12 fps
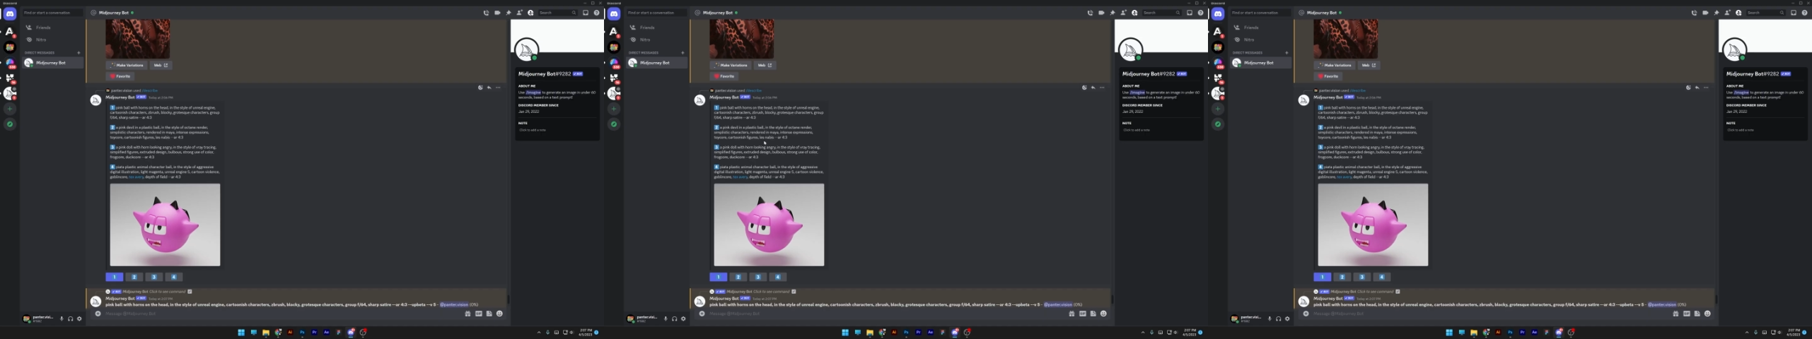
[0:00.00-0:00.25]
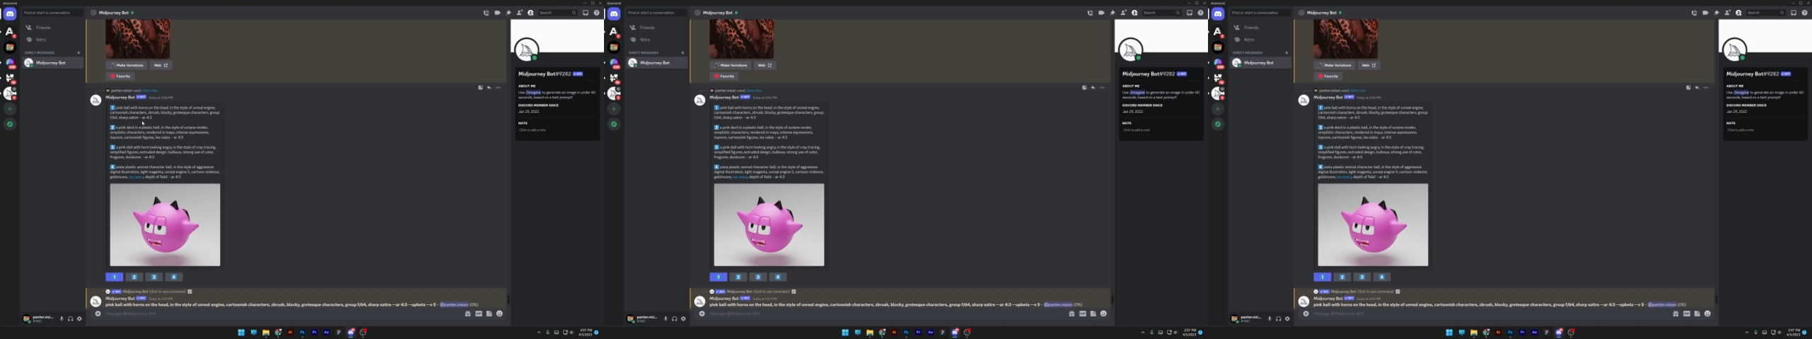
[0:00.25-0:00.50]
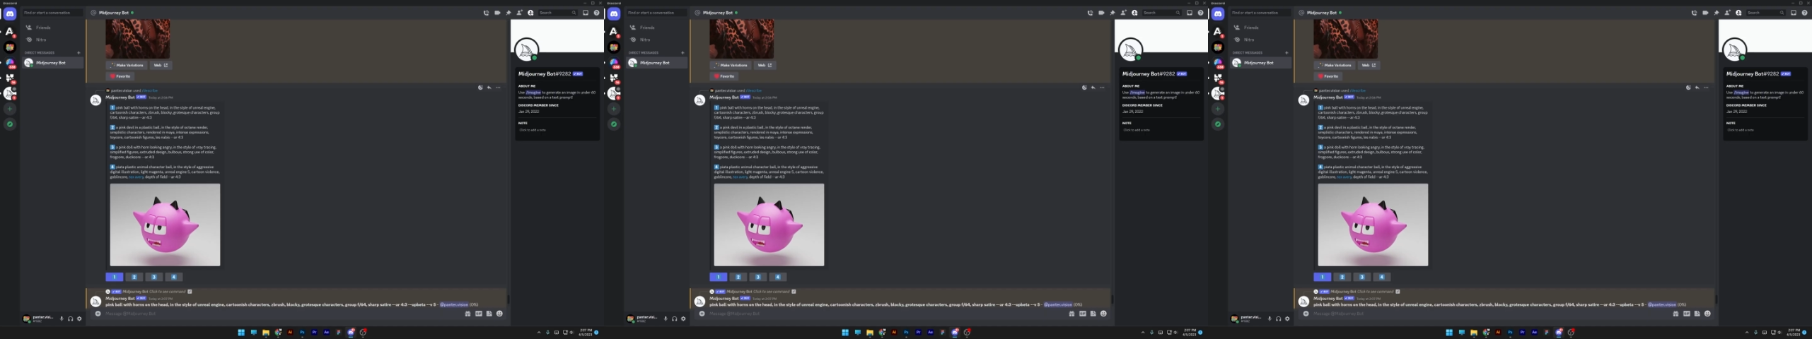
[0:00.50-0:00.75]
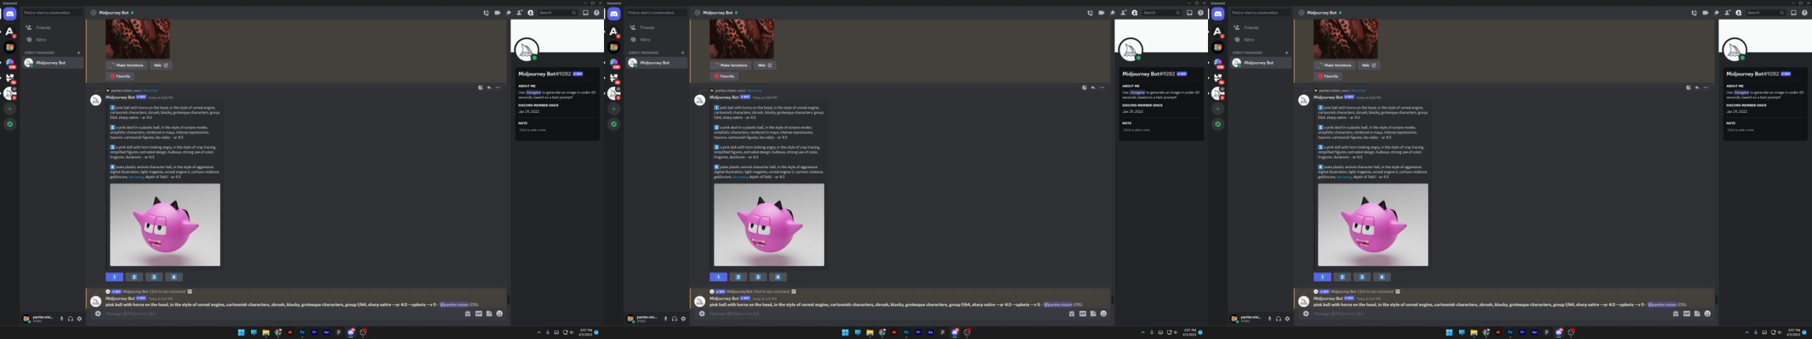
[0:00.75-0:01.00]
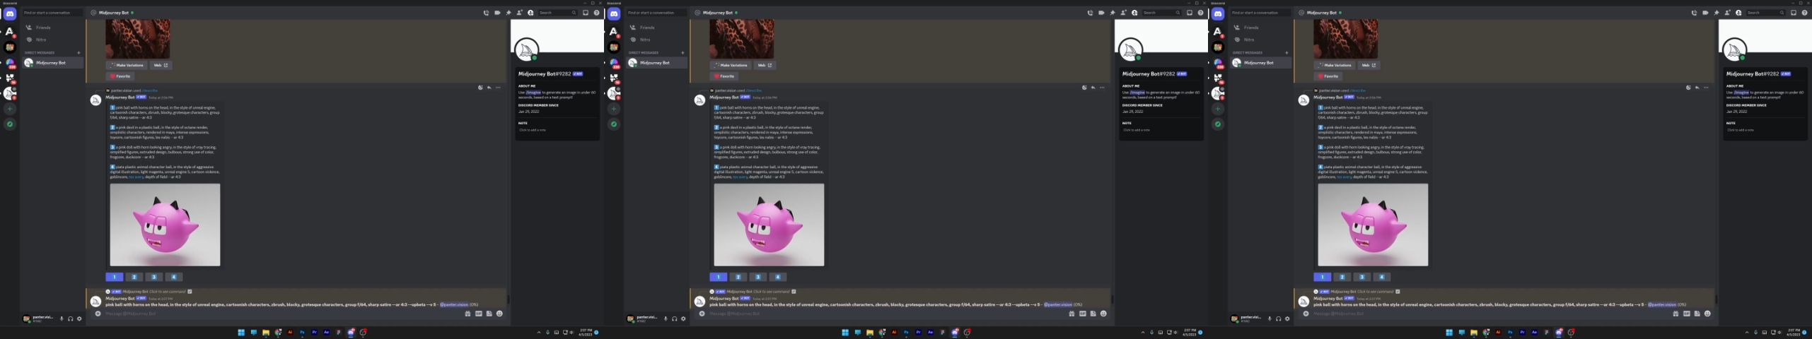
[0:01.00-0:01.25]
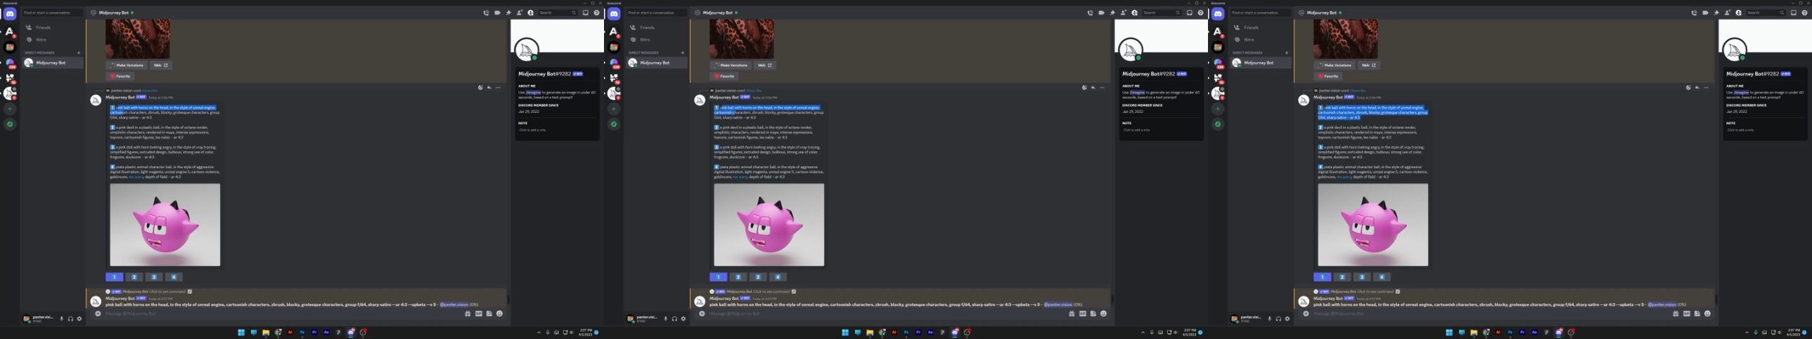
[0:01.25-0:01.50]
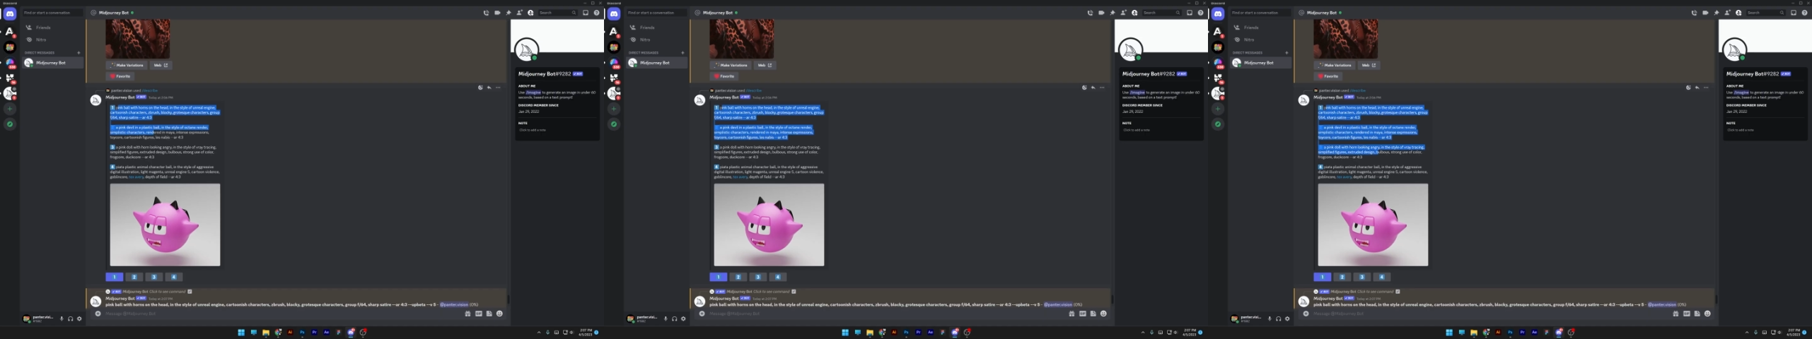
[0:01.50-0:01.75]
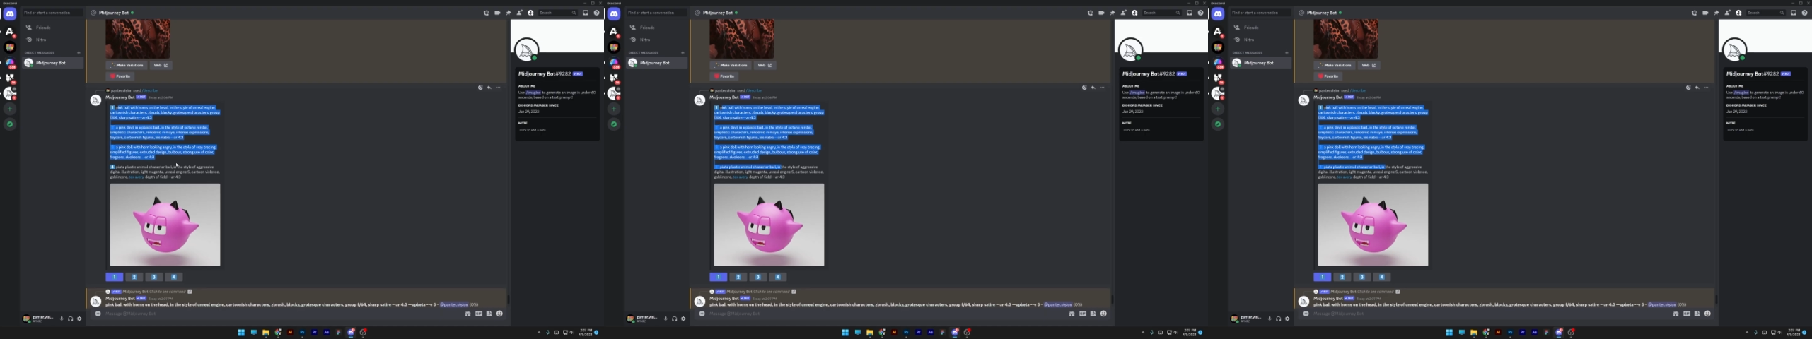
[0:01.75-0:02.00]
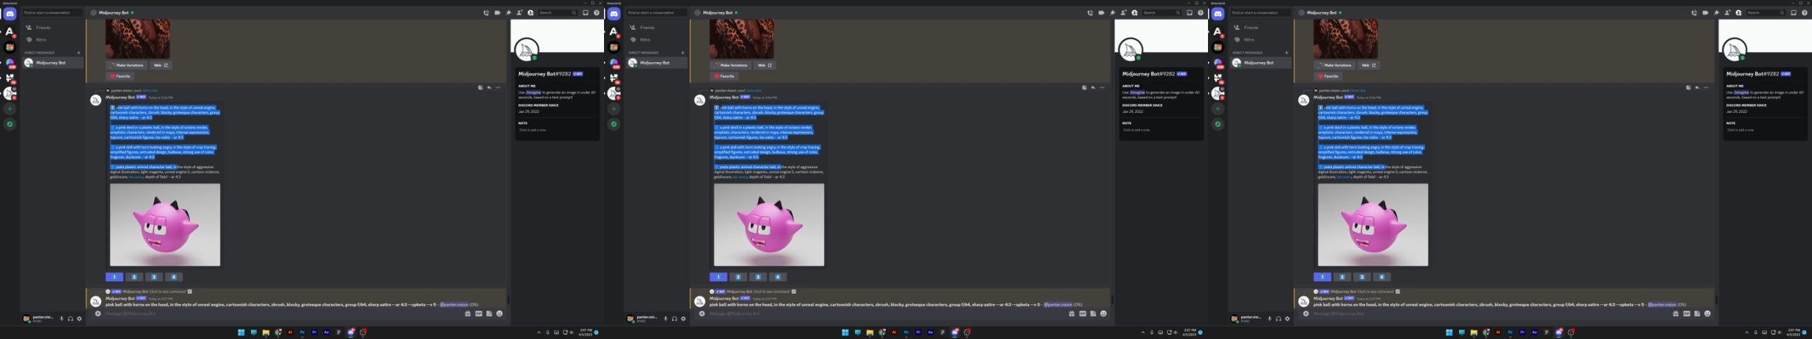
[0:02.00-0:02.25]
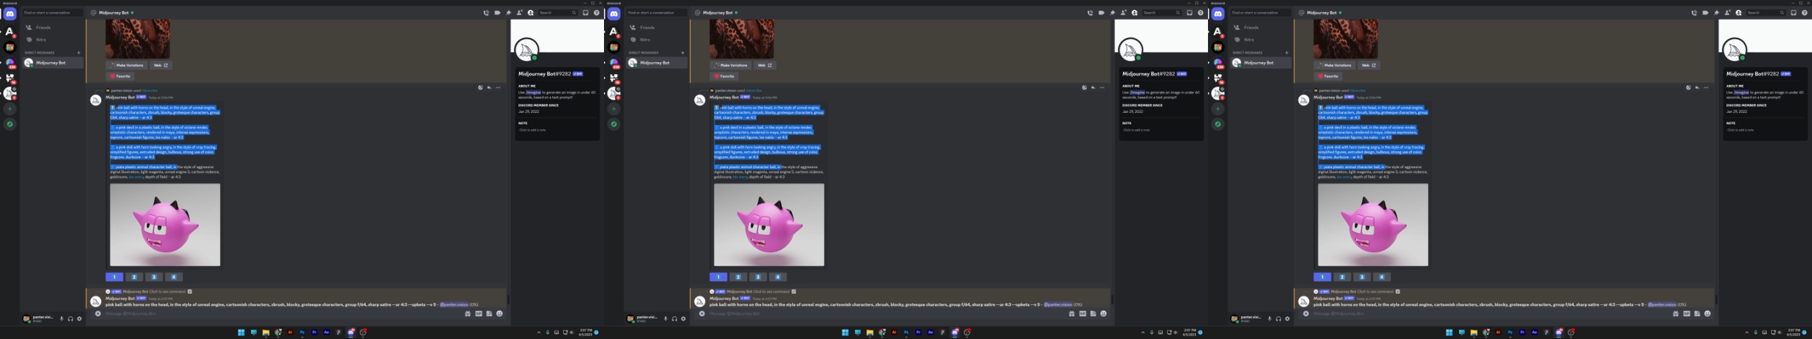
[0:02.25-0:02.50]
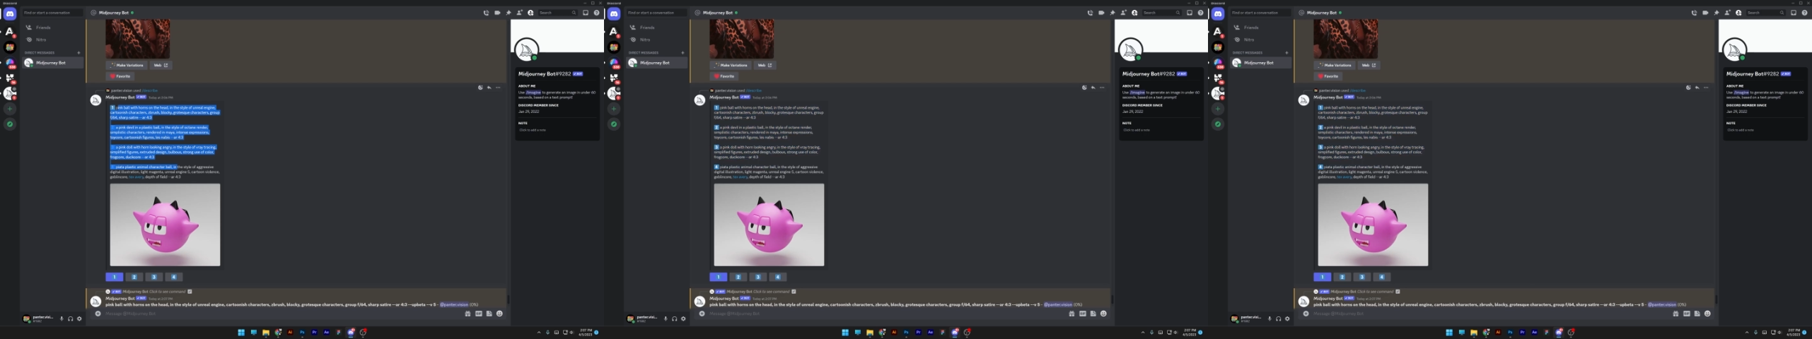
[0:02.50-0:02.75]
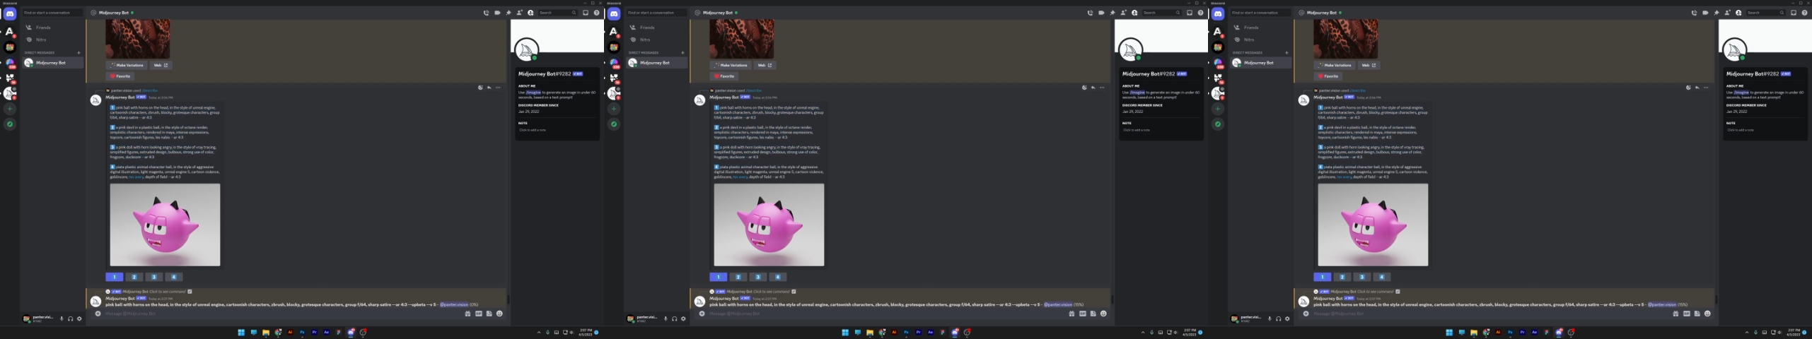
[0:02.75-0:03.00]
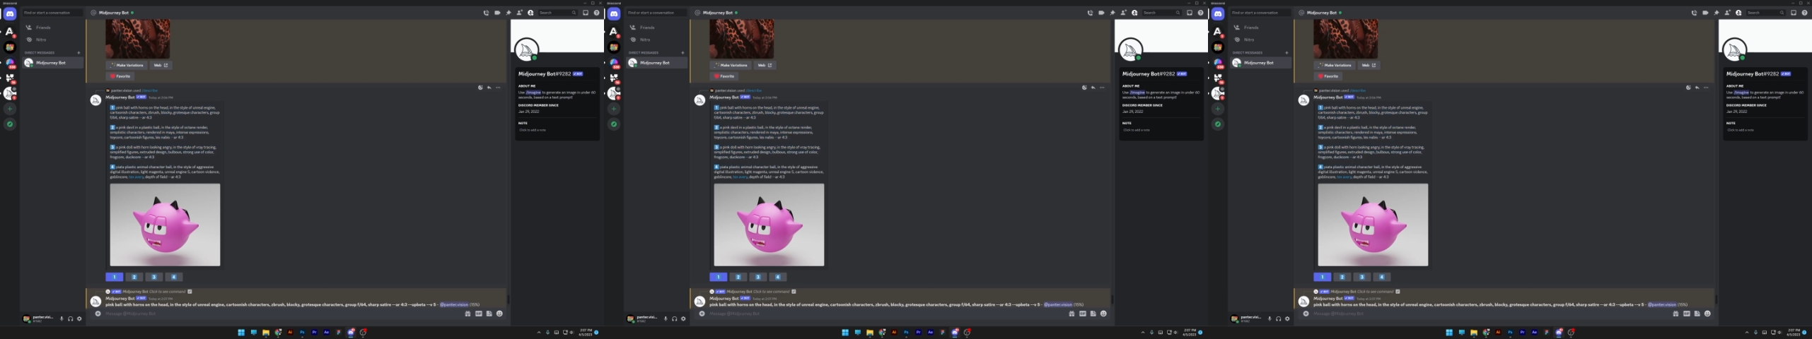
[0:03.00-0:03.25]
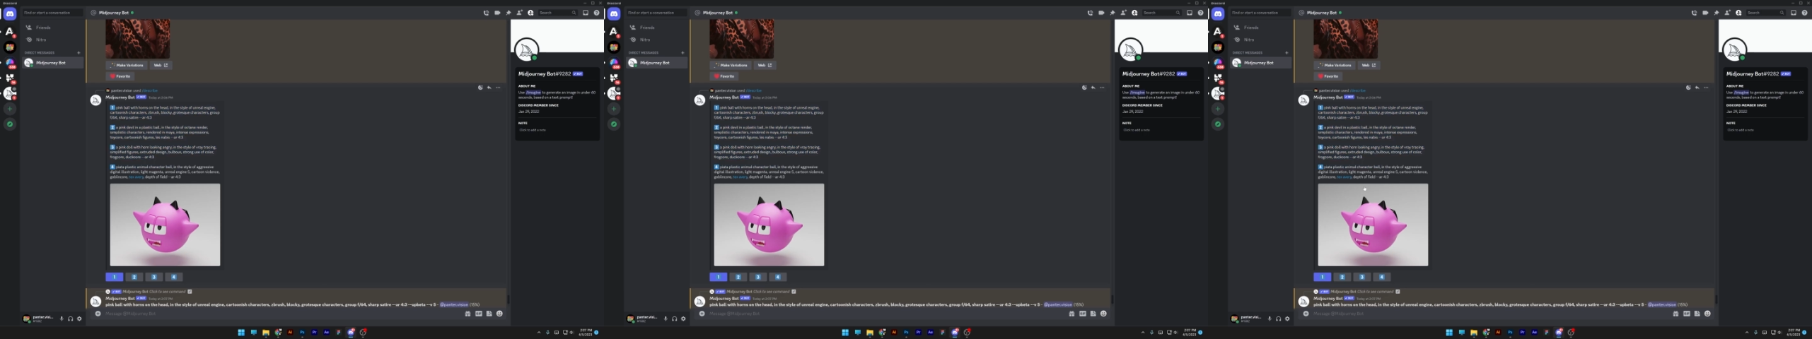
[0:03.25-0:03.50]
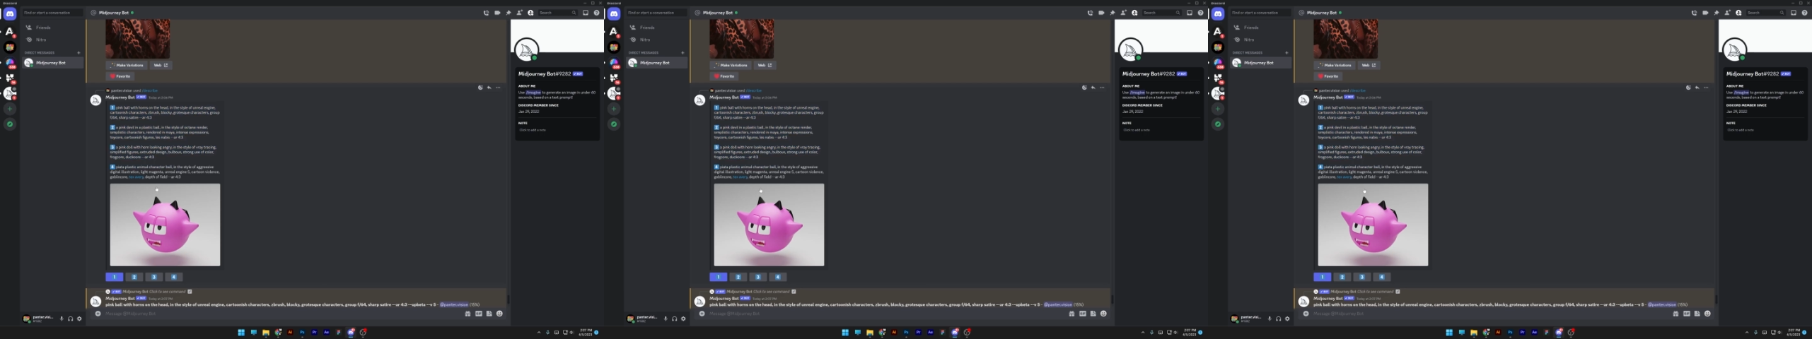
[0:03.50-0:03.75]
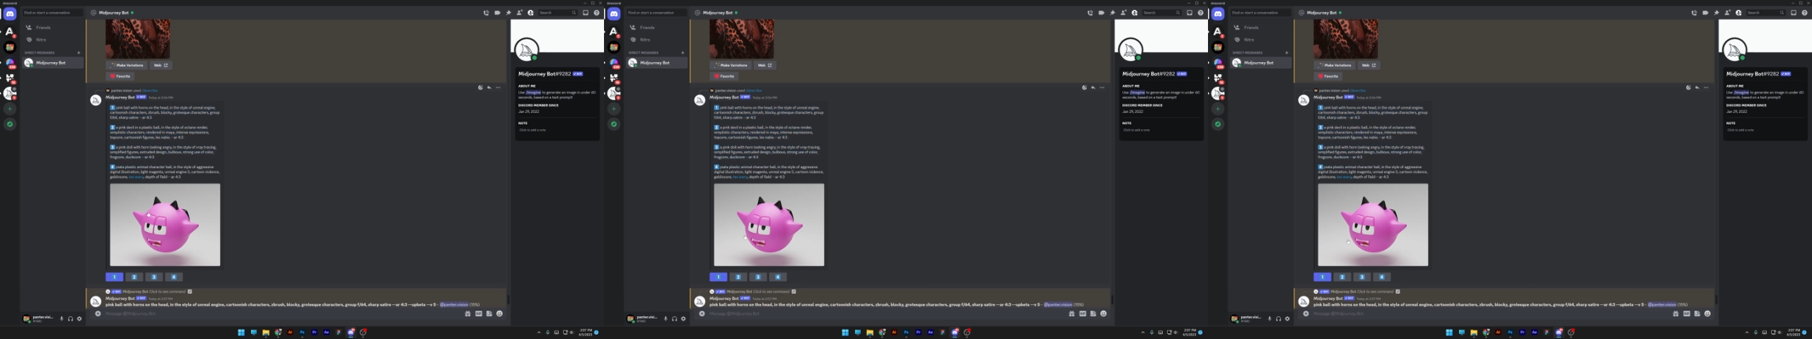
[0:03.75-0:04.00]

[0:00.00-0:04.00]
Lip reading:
(no speaker visible)